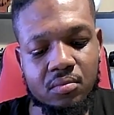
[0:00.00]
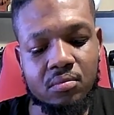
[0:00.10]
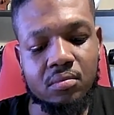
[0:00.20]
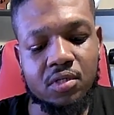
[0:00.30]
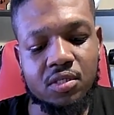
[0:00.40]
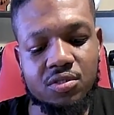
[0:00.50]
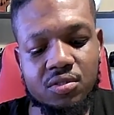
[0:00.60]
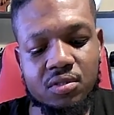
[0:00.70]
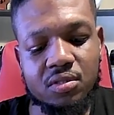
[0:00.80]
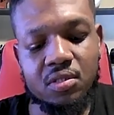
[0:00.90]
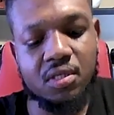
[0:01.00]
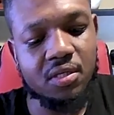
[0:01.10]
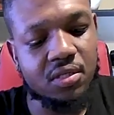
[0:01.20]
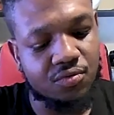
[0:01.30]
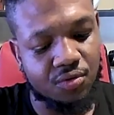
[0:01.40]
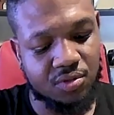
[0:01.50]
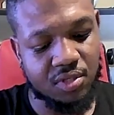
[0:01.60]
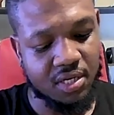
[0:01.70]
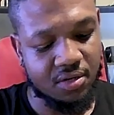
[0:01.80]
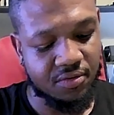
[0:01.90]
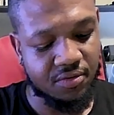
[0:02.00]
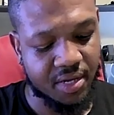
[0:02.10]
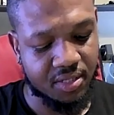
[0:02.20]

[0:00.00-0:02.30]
make sure this thing is rotated right.